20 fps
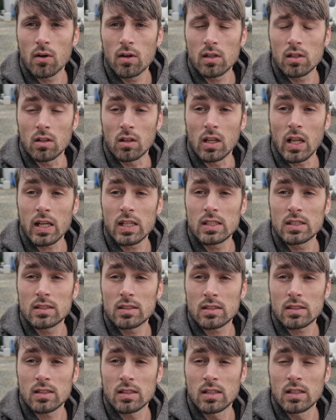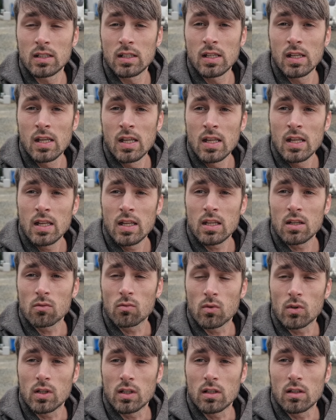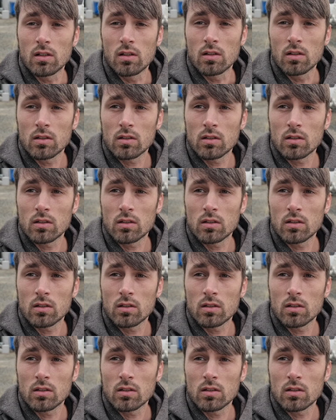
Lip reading: your lights. It will